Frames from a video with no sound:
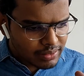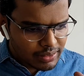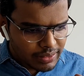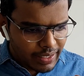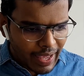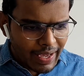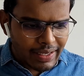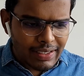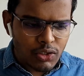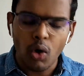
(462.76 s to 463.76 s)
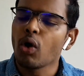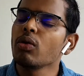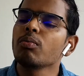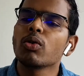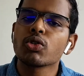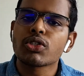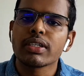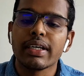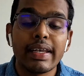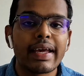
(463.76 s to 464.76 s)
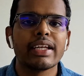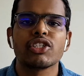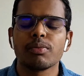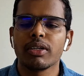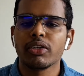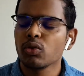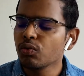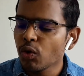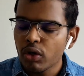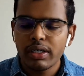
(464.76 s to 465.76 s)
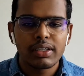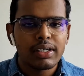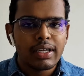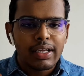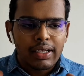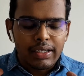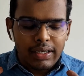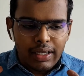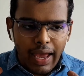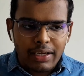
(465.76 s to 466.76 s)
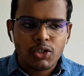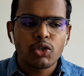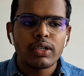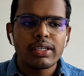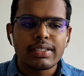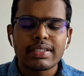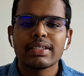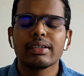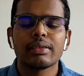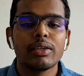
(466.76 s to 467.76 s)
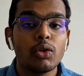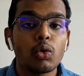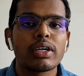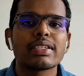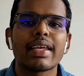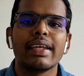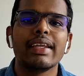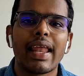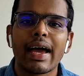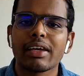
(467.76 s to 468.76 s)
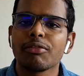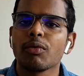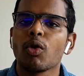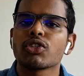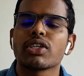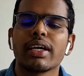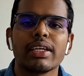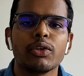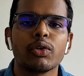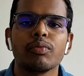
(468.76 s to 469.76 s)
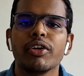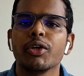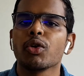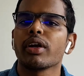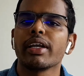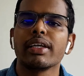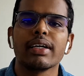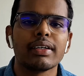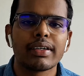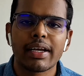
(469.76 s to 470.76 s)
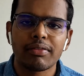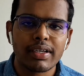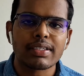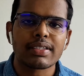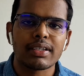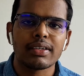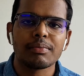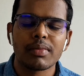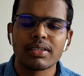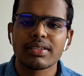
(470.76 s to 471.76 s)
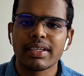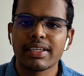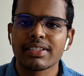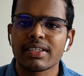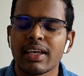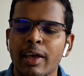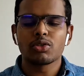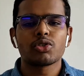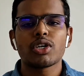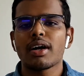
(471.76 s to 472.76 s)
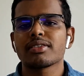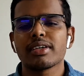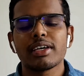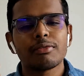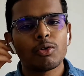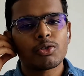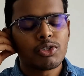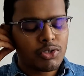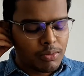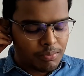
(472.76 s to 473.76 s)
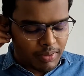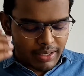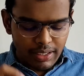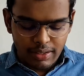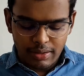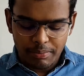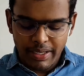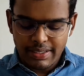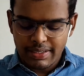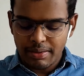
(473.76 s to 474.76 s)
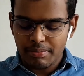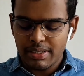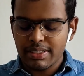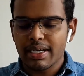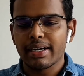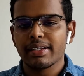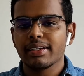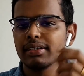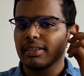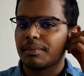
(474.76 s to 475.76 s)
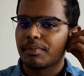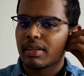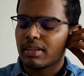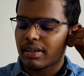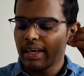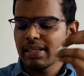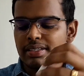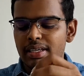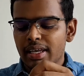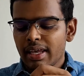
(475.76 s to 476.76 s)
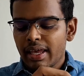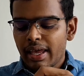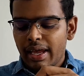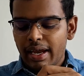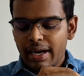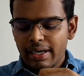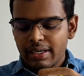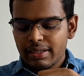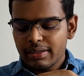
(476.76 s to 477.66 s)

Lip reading: the lag is almost negligible. You won't actually notice any lag if you're watching any YouTube video or any Netflix series. So to charge the earphones, you simply place them inside the case, and